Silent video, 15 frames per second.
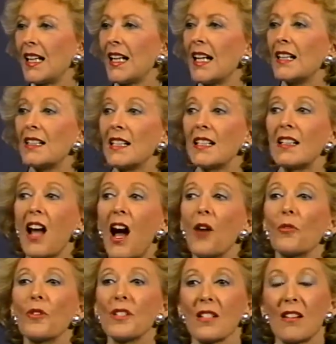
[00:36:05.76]
It did not
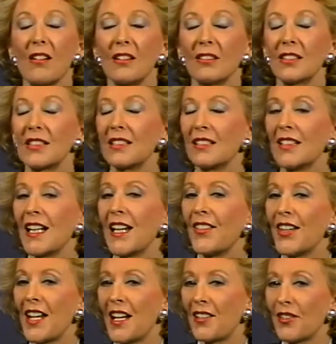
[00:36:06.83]
result in
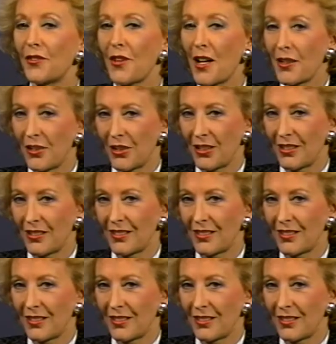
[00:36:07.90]
the end of hunger.